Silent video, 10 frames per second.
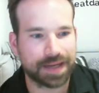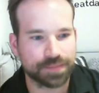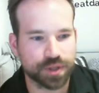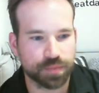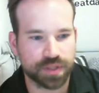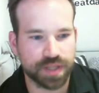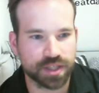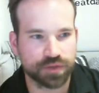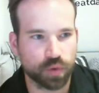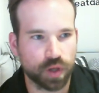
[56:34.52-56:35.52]
So
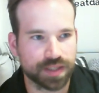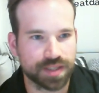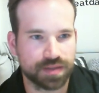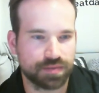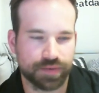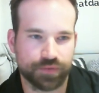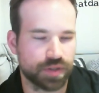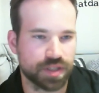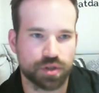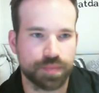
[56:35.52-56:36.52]
percentage of royalties for
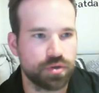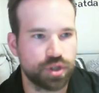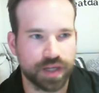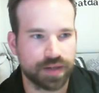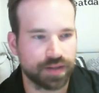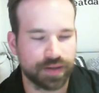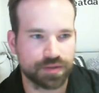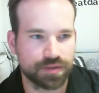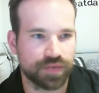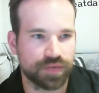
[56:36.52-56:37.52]
distribution
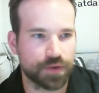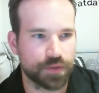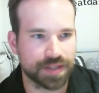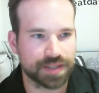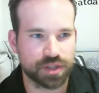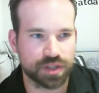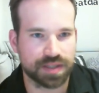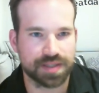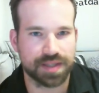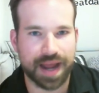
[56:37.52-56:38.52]
and sort of other things, it just
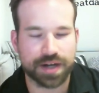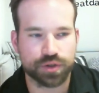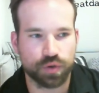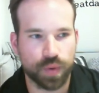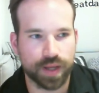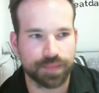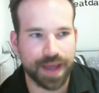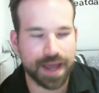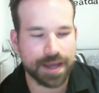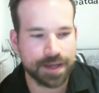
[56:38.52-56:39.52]
is the natural way to
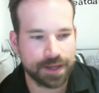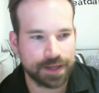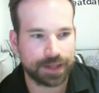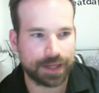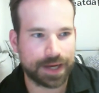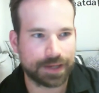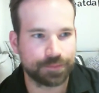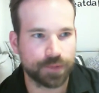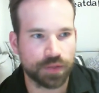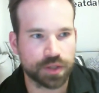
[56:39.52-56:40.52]
pay.
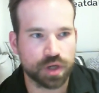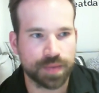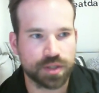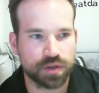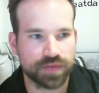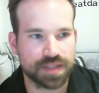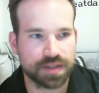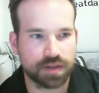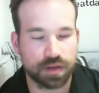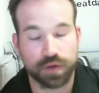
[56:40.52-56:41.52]
On the streaming service
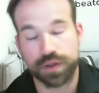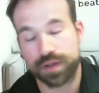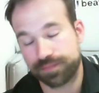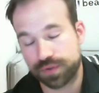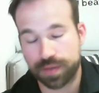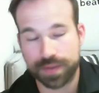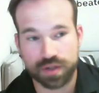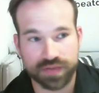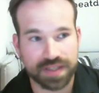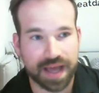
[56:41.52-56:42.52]

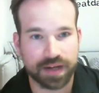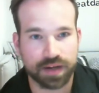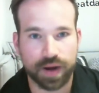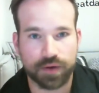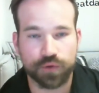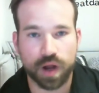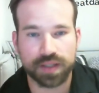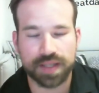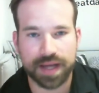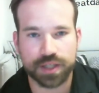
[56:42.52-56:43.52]
side and around fraud
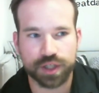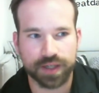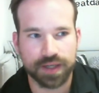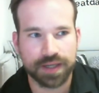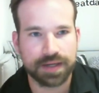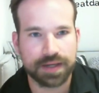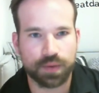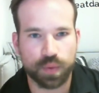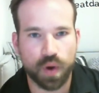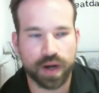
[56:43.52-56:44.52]
detection,
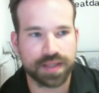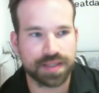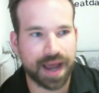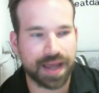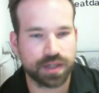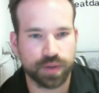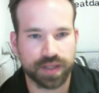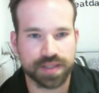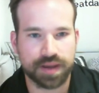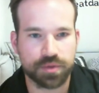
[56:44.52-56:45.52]
we wanted to tie it to a
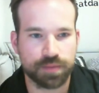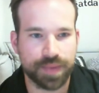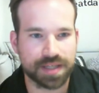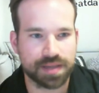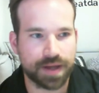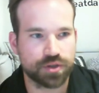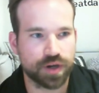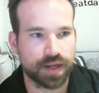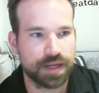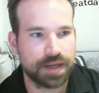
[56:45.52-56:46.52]
consumption-based metric,